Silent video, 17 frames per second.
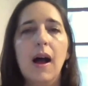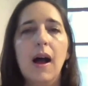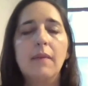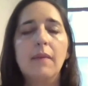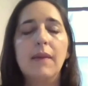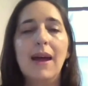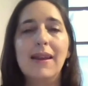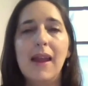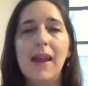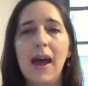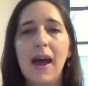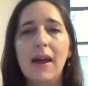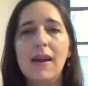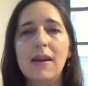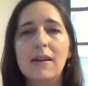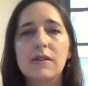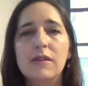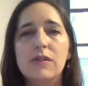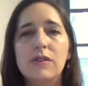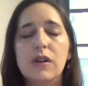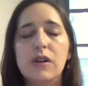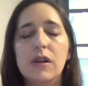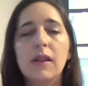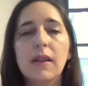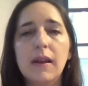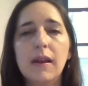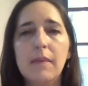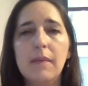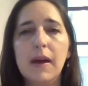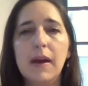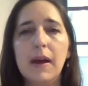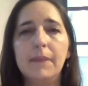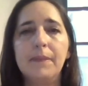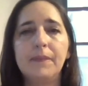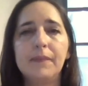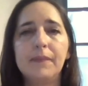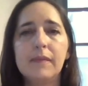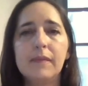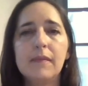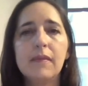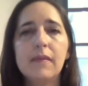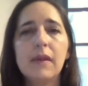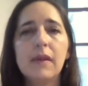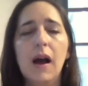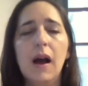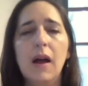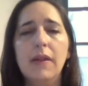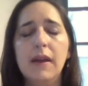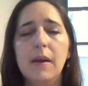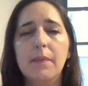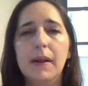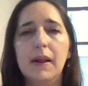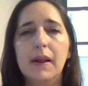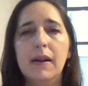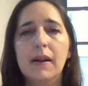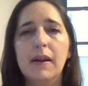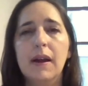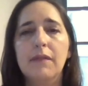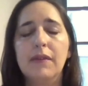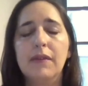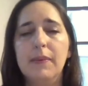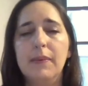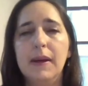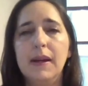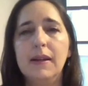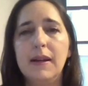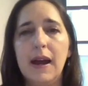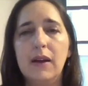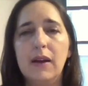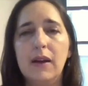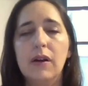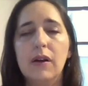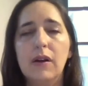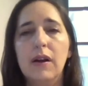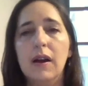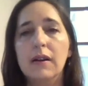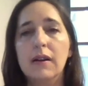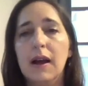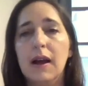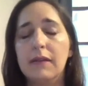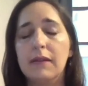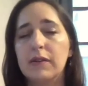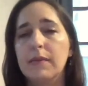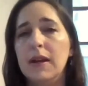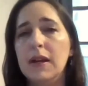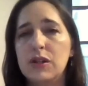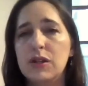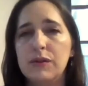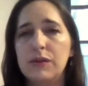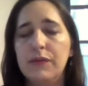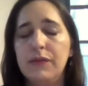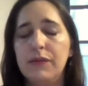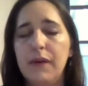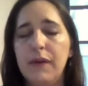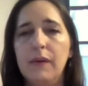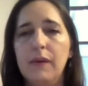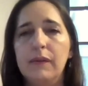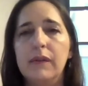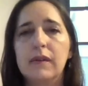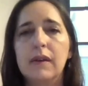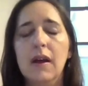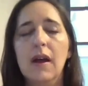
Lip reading: And that is to limit the ability of it being downloaded on government-issued phones,